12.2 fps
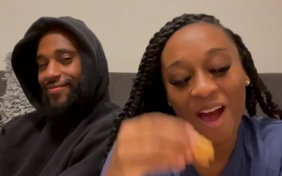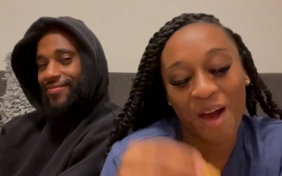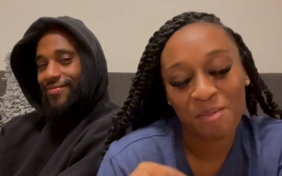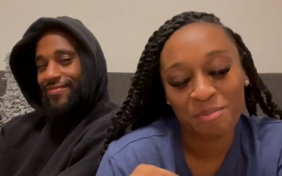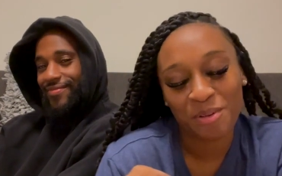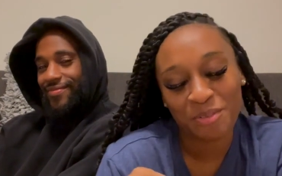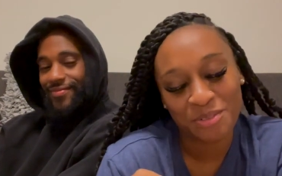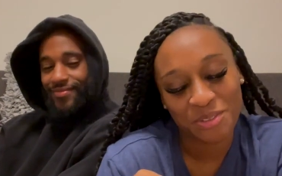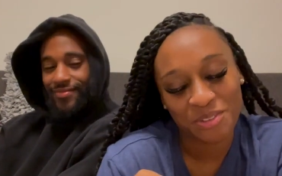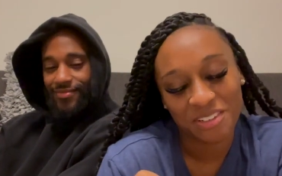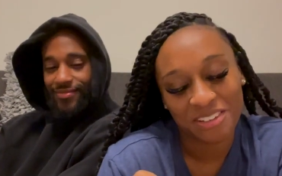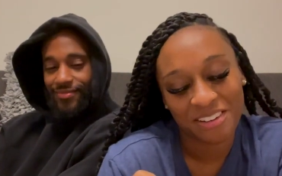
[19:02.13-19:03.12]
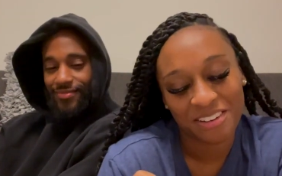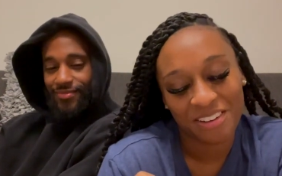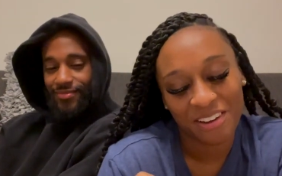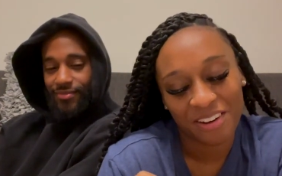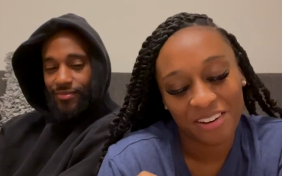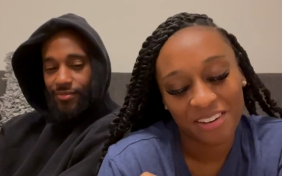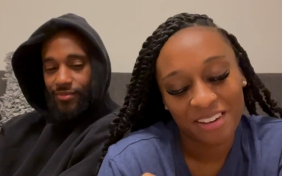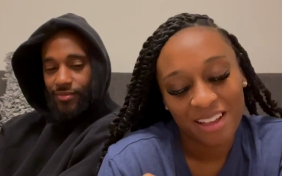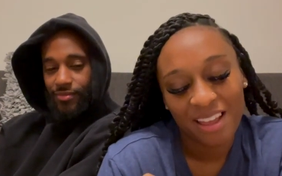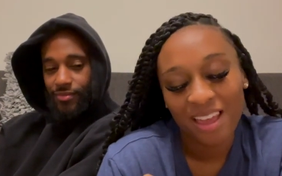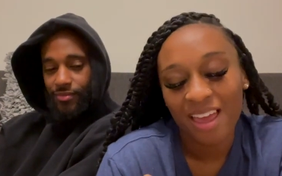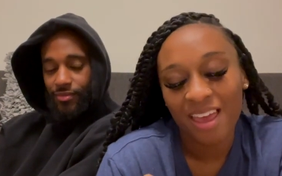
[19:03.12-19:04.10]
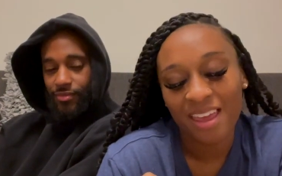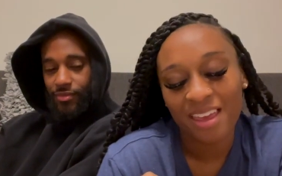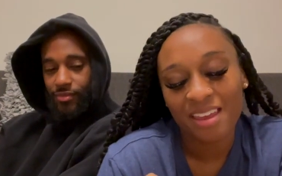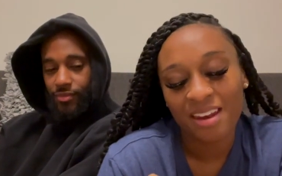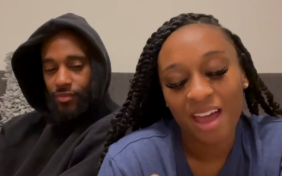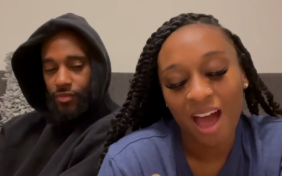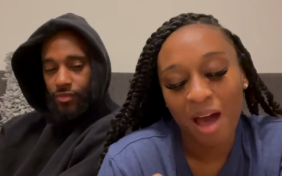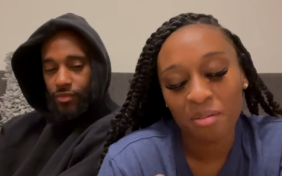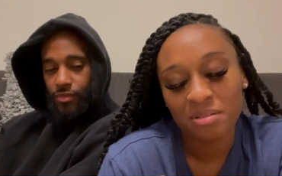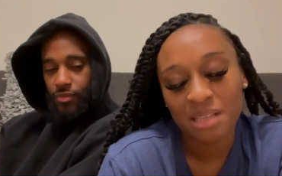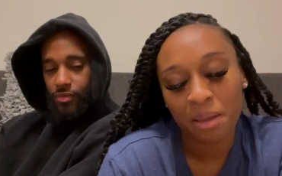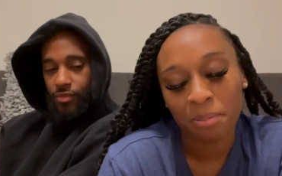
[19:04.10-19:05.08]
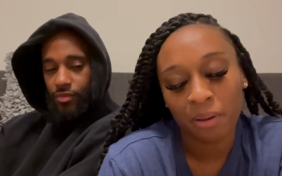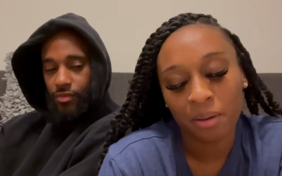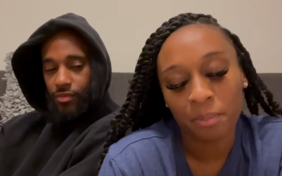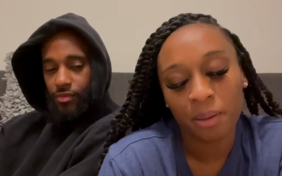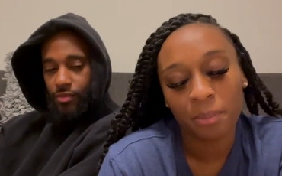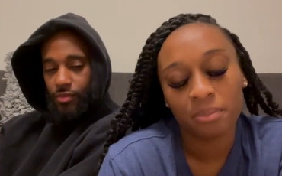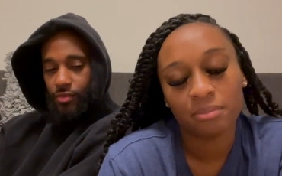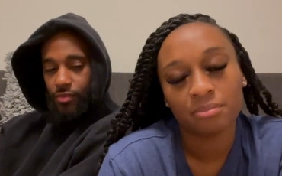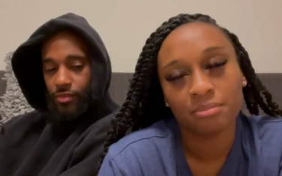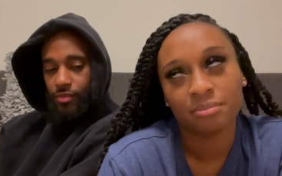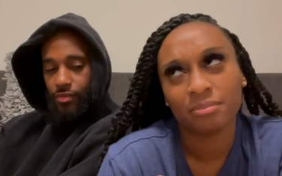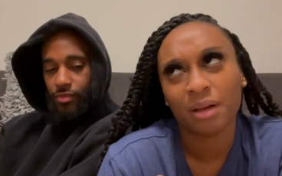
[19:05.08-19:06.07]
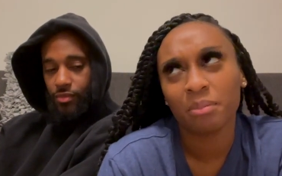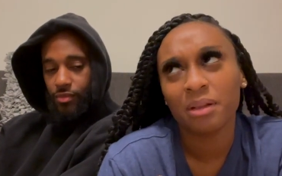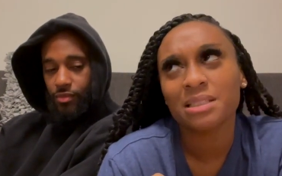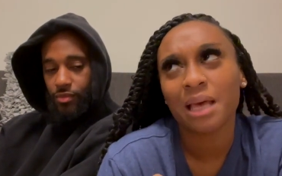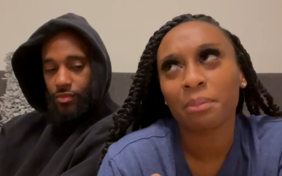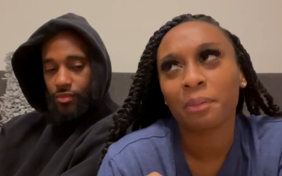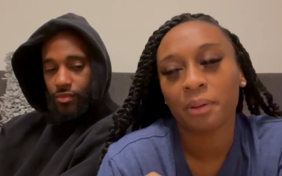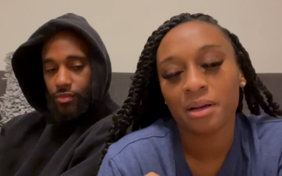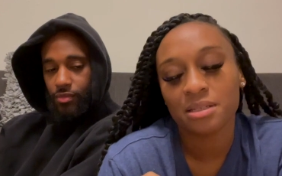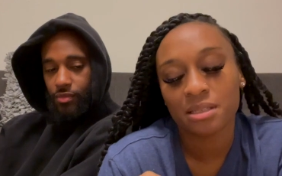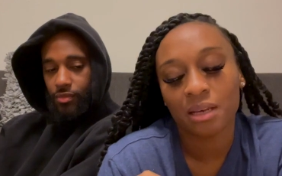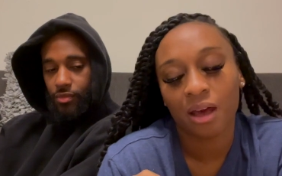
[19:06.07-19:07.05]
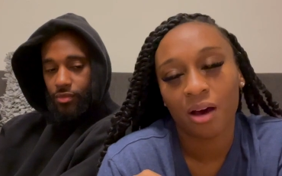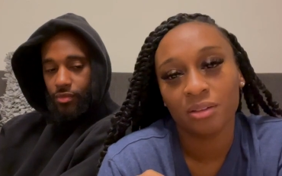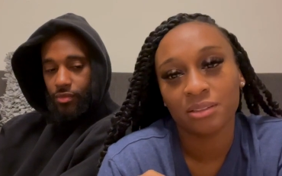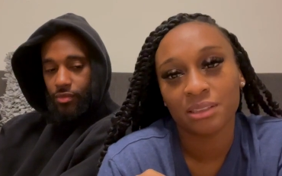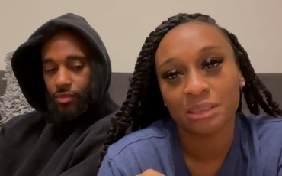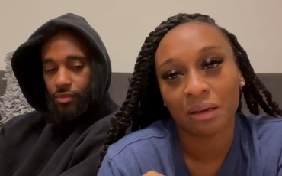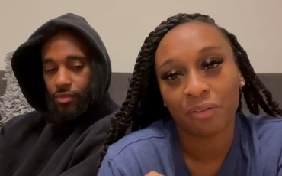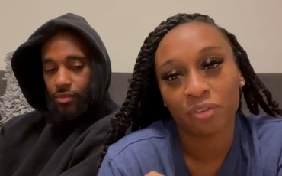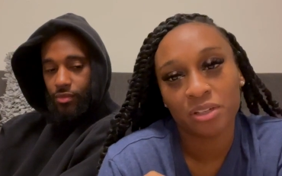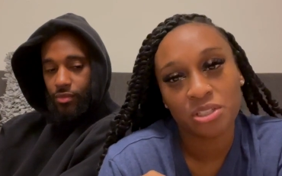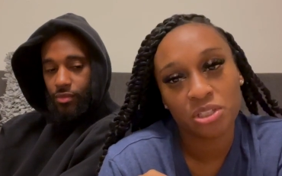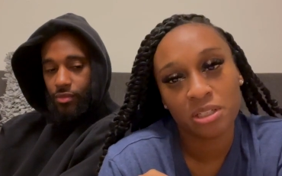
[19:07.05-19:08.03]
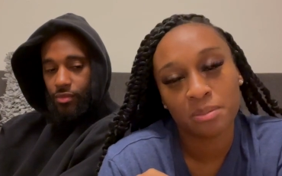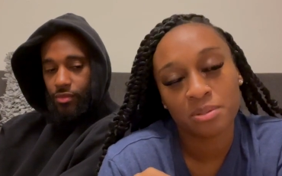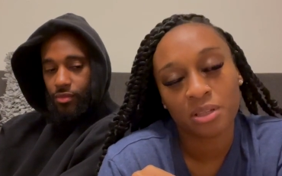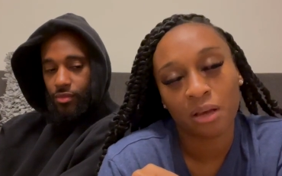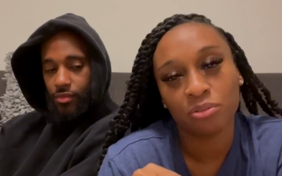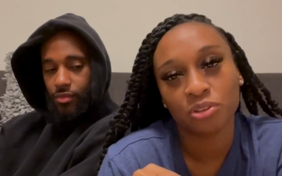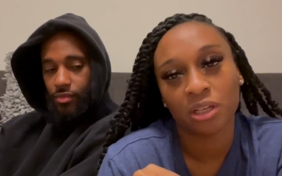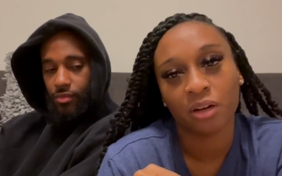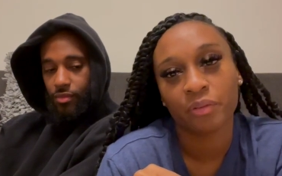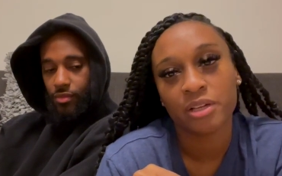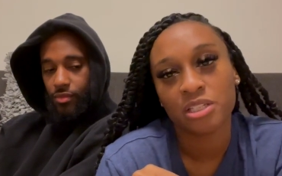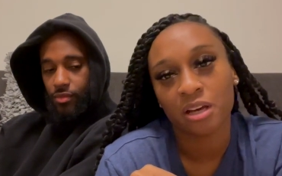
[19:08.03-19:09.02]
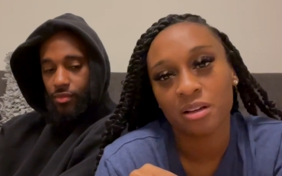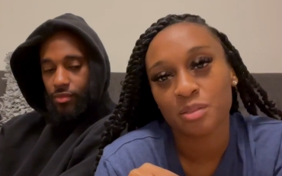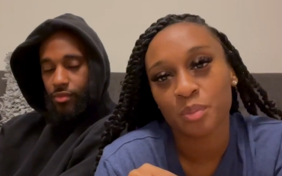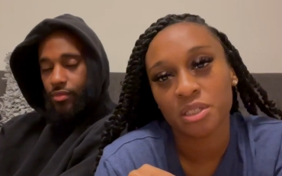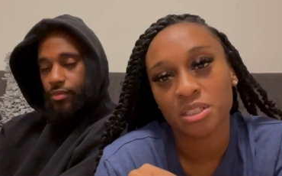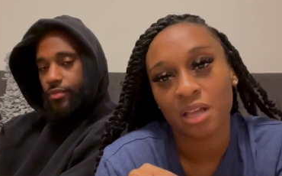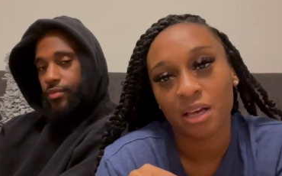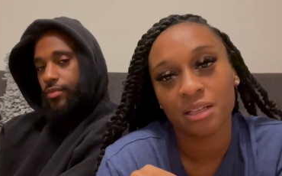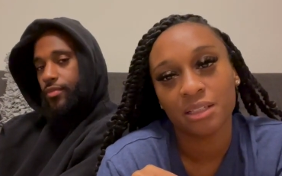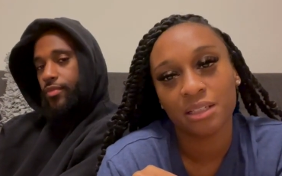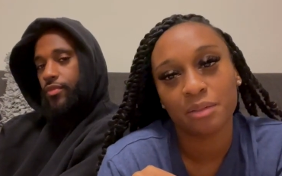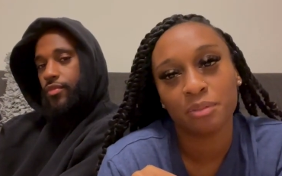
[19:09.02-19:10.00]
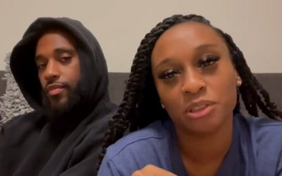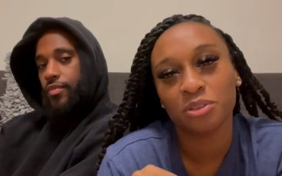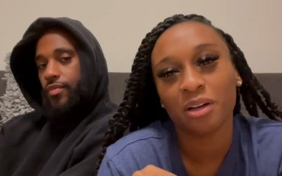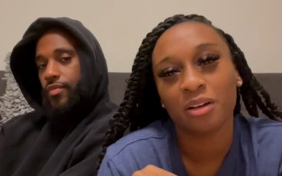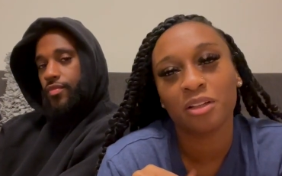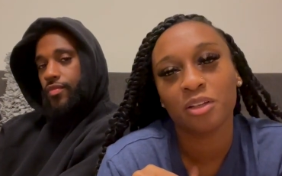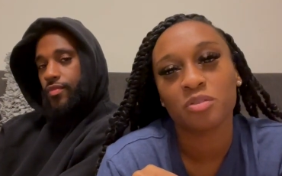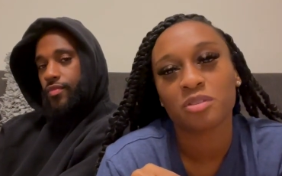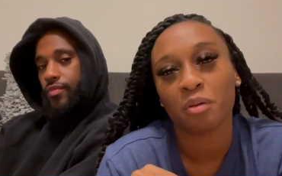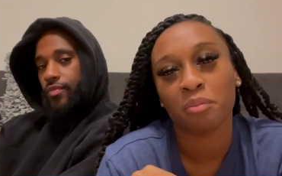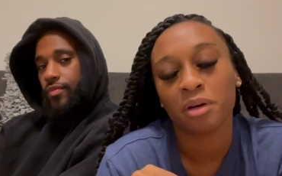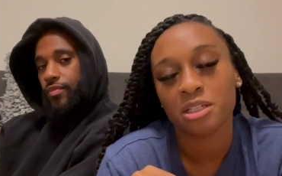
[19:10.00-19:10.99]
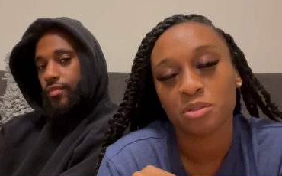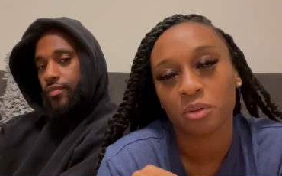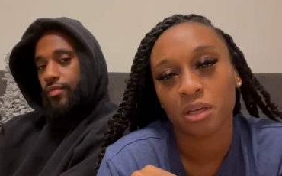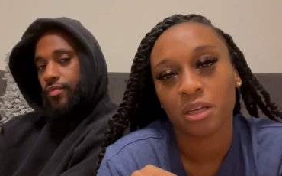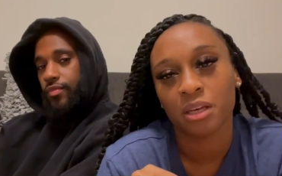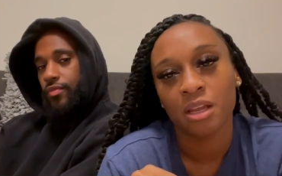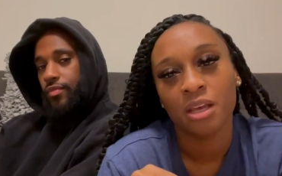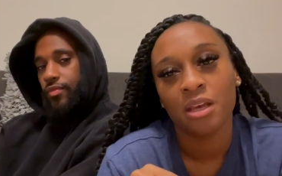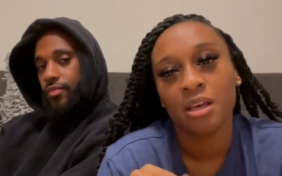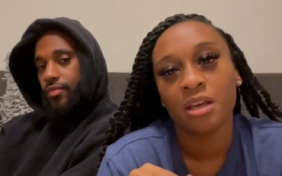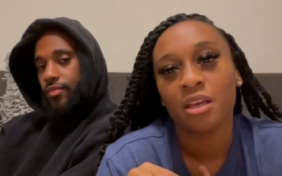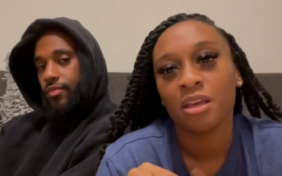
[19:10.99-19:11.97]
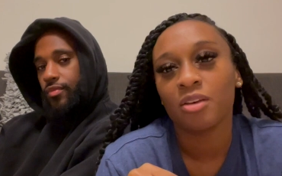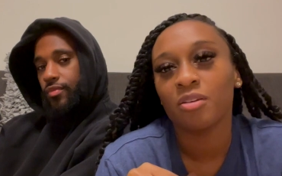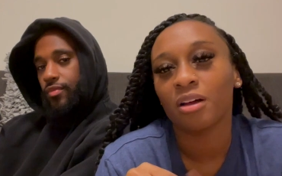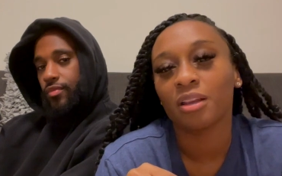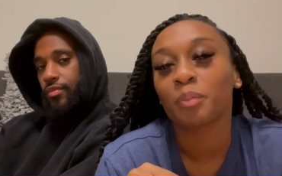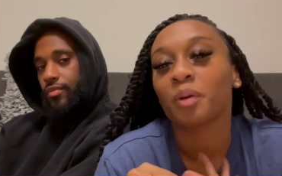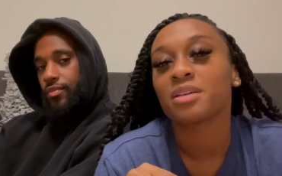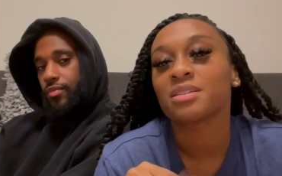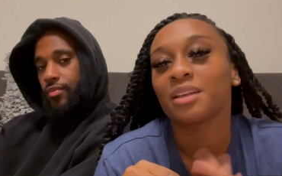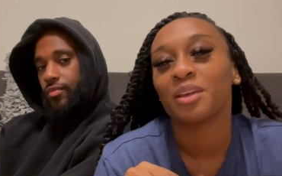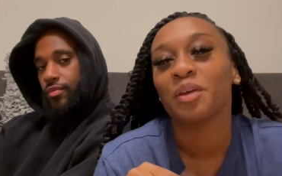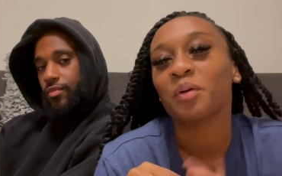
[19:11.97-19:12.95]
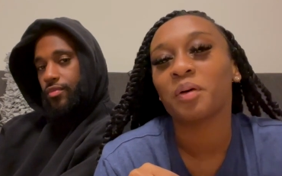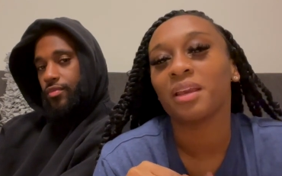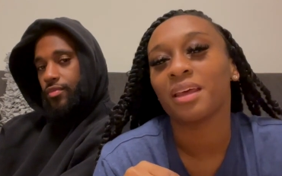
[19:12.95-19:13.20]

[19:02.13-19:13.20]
Speaker 1: I moved junior year, y'all. And I'm the type of people. I'm the type of person that holds on to my friendships, so I was trying to reach out as much as I could, but you can only do so much when you're the only person doing